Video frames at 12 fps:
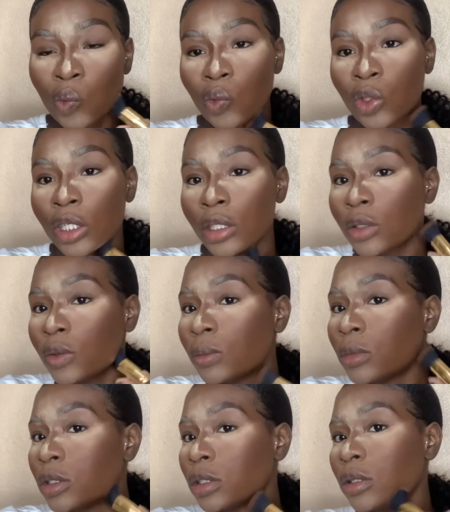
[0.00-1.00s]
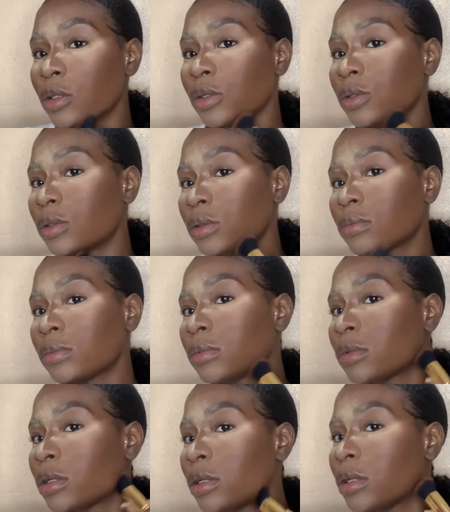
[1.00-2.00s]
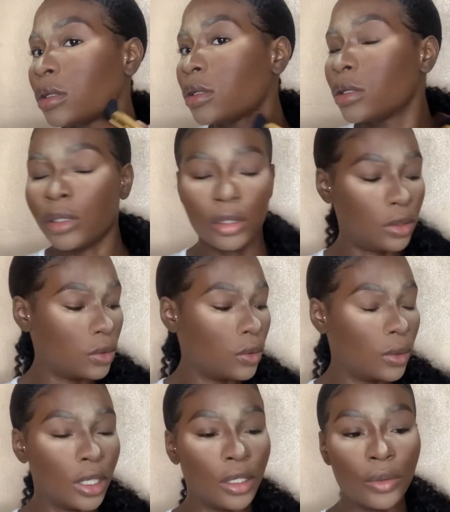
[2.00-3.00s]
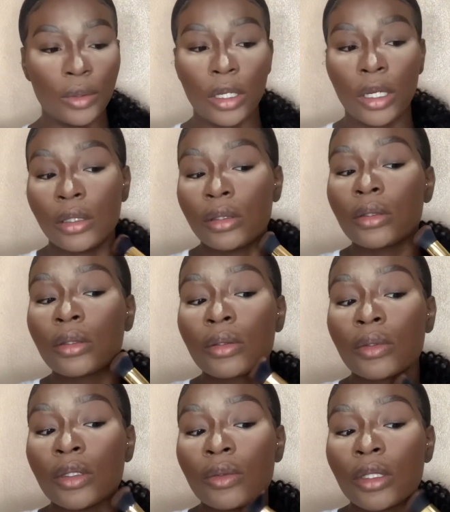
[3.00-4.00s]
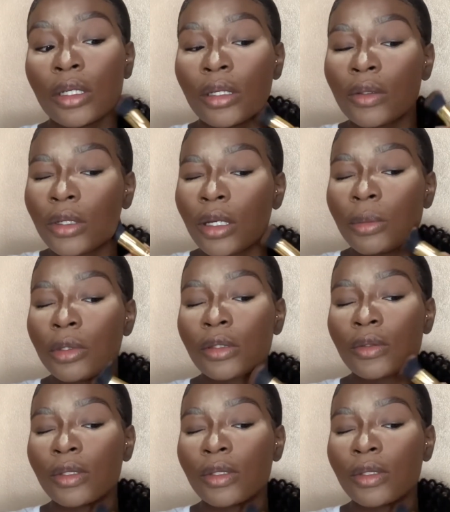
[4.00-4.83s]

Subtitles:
Not too much though. Don't want to look like Squidward, you know that episode